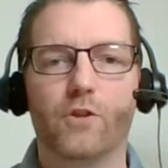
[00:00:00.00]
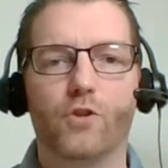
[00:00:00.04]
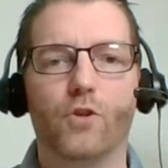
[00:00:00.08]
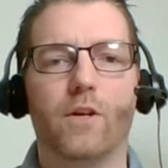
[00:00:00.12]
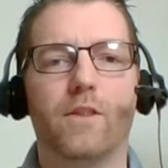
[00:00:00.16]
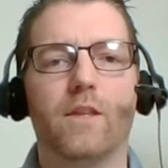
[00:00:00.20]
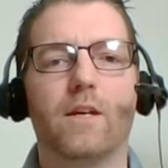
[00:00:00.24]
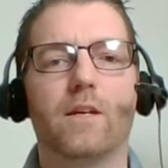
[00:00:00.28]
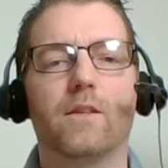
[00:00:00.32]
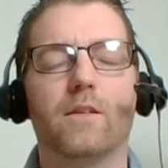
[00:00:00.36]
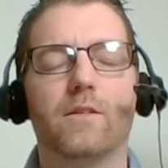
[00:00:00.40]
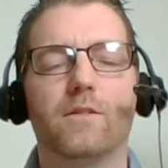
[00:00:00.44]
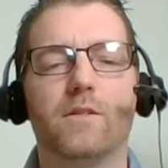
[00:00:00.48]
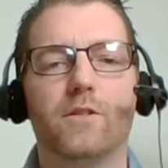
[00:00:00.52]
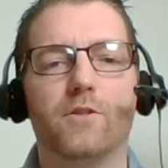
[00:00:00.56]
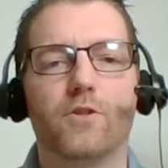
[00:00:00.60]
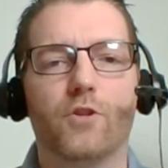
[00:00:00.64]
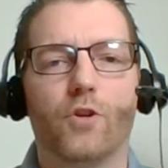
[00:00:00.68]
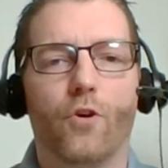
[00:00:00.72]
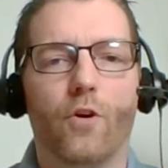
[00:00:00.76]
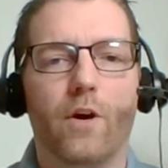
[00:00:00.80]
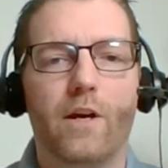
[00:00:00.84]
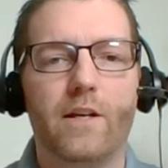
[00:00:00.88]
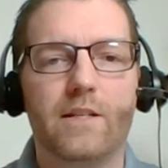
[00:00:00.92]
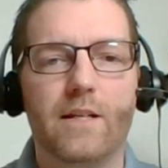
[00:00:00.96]
So I think this is
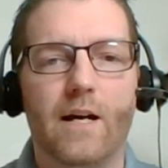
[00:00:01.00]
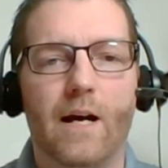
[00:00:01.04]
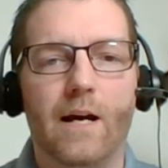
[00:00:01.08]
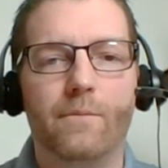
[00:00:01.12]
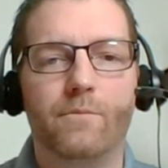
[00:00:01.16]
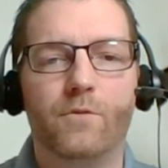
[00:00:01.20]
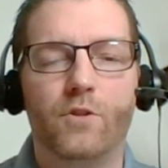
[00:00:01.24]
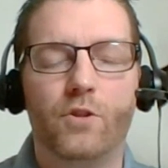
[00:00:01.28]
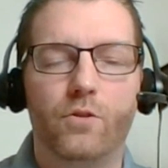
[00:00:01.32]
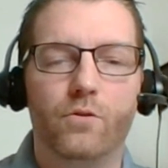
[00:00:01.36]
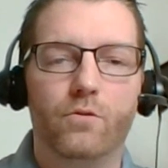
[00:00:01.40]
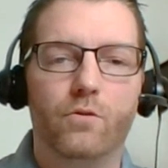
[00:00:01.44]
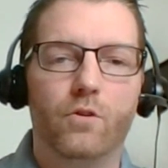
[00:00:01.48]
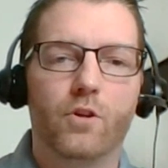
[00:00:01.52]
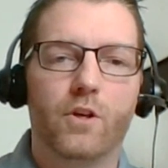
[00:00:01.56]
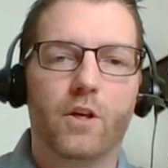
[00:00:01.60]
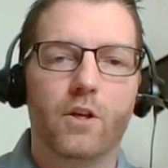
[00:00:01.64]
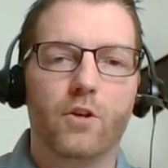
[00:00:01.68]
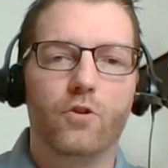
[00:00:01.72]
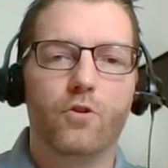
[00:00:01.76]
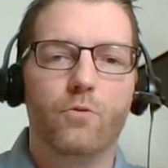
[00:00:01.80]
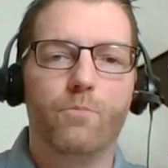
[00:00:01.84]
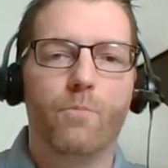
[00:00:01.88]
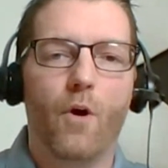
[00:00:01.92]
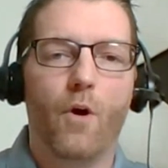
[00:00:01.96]
a great time to look
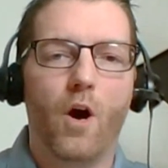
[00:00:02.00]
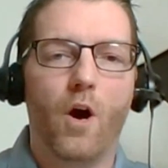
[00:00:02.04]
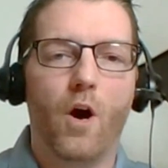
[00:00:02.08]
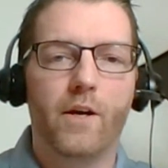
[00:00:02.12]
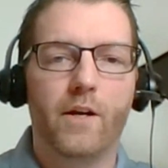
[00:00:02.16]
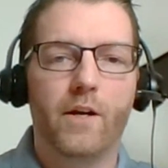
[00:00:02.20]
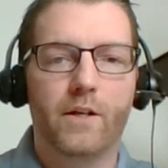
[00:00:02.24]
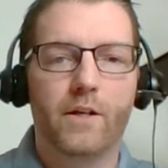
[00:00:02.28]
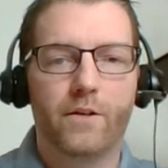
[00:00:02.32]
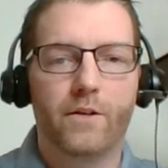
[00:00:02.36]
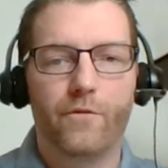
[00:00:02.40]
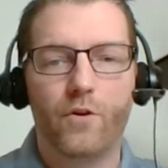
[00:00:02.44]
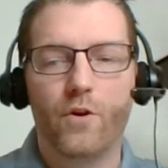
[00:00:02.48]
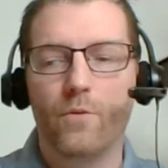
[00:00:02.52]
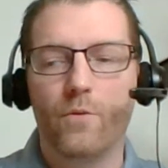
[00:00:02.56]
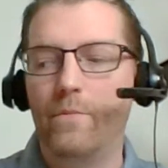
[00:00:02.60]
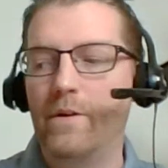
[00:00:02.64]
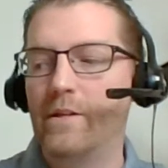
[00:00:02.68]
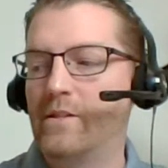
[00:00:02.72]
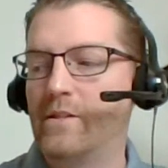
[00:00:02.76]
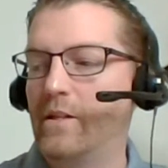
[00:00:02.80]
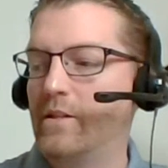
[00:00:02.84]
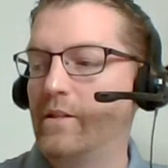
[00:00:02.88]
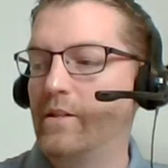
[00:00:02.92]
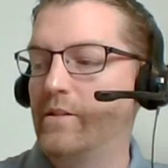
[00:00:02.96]
at new product for your
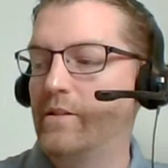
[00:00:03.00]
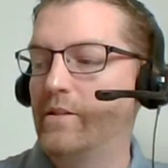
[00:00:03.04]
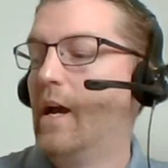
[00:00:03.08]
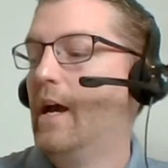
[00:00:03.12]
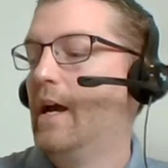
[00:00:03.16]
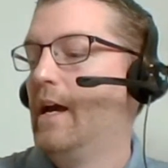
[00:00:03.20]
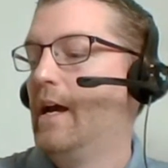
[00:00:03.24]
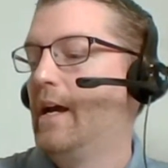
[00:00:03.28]
business.